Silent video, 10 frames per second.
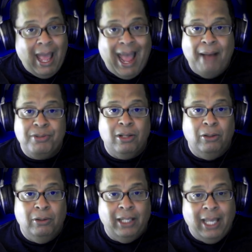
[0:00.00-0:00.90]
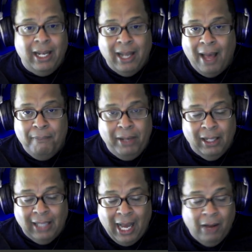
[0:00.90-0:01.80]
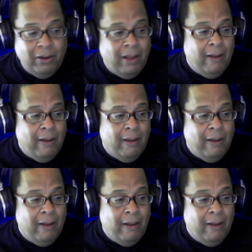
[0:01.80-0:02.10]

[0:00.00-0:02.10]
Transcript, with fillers: absolutely cannot be allowed.